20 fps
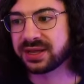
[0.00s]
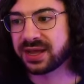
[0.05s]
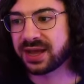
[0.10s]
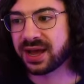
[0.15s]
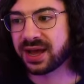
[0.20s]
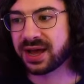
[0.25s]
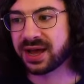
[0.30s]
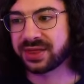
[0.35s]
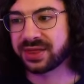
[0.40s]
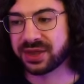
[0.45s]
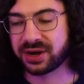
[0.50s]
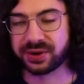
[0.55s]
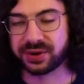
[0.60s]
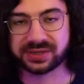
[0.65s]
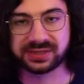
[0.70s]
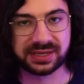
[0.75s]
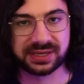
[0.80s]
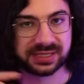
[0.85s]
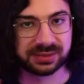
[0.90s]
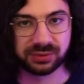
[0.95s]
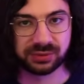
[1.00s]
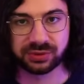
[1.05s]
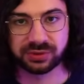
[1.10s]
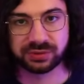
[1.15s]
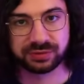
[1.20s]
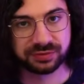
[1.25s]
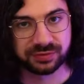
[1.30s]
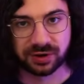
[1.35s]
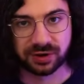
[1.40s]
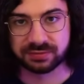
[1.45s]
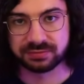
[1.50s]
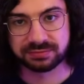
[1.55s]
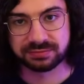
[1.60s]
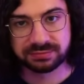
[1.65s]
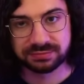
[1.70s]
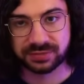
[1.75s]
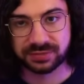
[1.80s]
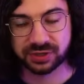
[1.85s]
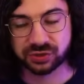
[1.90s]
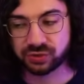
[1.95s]
that are accessible from
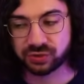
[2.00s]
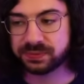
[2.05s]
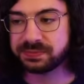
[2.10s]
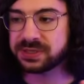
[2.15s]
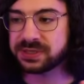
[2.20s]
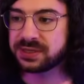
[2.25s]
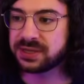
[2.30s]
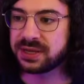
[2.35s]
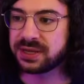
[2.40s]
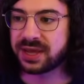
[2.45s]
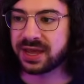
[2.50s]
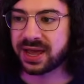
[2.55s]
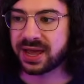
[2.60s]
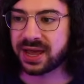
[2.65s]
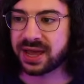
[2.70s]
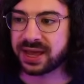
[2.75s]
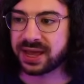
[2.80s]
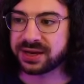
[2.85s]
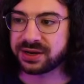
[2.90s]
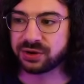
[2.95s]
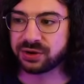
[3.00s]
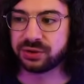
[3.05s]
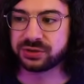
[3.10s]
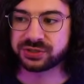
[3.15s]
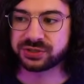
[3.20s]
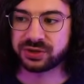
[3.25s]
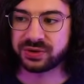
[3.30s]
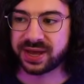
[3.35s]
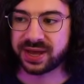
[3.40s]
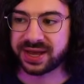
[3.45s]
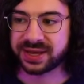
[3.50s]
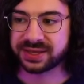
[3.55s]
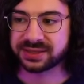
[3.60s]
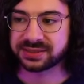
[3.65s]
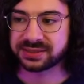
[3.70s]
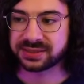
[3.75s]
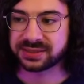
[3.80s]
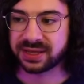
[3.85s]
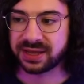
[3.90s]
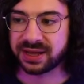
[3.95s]
the script. And it also
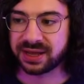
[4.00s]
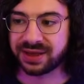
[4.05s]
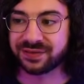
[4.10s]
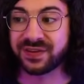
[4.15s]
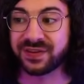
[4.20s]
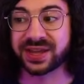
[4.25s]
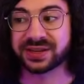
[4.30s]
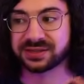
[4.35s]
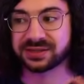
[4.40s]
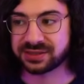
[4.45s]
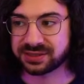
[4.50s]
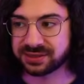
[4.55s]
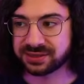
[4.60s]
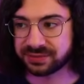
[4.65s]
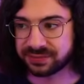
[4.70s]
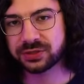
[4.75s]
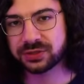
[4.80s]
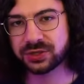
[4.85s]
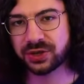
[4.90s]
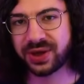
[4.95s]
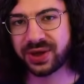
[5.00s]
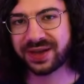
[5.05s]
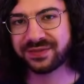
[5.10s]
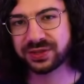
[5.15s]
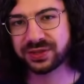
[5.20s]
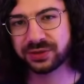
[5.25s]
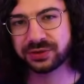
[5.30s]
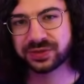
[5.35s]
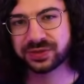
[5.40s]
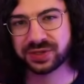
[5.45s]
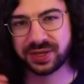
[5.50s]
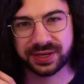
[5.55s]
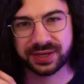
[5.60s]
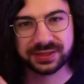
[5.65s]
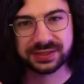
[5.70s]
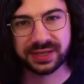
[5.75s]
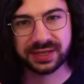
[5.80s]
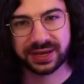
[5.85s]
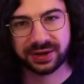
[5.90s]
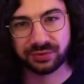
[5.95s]
has events. So having those
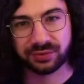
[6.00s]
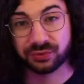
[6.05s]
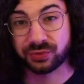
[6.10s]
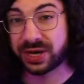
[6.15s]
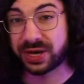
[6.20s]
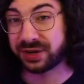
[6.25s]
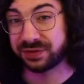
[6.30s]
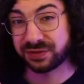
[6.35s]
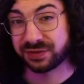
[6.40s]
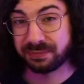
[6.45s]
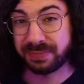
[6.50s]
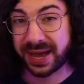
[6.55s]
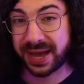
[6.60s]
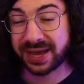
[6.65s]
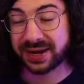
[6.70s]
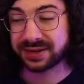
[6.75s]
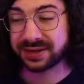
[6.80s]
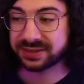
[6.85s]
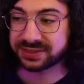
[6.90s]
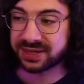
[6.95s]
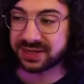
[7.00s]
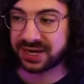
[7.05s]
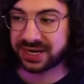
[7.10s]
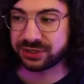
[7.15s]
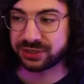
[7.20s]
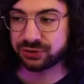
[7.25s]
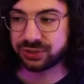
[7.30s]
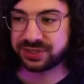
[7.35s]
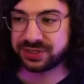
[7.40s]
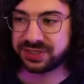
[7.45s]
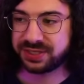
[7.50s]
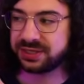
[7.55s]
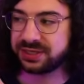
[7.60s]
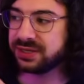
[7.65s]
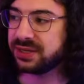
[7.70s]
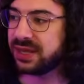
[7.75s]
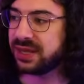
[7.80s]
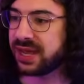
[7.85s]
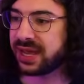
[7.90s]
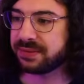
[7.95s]
things like right off the bat is kind of interesting,
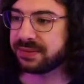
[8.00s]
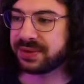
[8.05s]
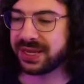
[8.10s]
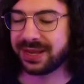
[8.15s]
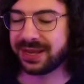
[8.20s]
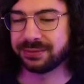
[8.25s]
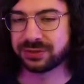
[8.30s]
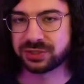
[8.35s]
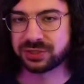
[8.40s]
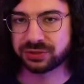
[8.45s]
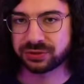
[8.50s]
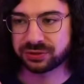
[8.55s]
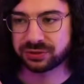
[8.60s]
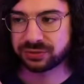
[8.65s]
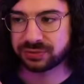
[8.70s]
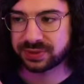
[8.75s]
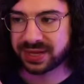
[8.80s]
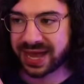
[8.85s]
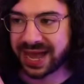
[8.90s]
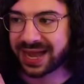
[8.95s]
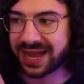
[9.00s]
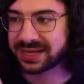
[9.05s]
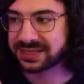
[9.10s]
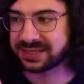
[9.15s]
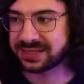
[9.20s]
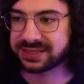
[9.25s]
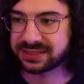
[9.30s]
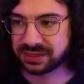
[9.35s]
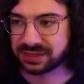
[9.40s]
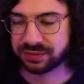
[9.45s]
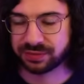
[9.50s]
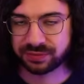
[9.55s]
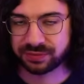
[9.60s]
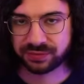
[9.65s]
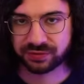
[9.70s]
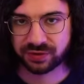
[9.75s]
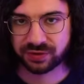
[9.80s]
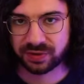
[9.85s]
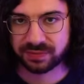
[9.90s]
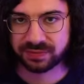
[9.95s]
and being able to access them
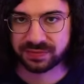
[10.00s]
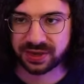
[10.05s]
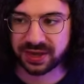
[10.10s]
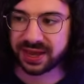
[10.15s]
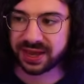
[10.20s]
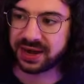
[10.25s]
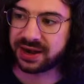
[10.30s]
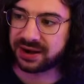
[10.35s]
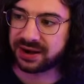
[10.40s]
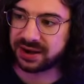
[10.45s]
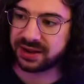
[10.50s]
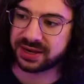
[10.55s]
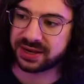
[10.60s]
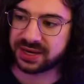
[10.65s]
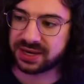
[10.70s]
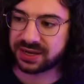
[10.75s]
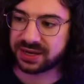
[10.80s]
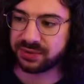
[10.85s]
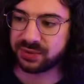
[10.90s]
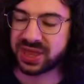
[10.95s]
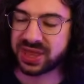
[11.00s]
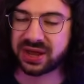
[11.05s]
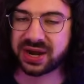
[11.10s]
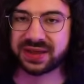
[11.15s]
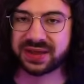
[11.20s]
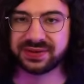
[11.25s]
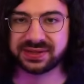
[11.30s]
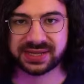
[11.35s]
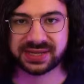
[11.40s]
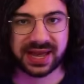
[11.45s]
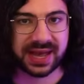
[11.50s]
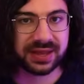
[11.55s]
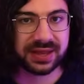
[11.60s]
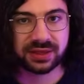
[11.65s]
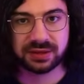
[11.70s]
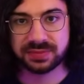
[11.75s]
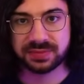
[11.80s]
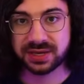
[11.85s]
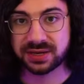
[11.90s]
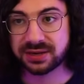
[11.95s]
from the editor here without having to add
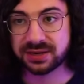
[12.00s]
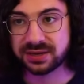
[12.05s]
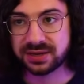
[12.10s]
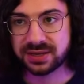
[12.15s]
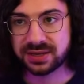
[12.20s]
them in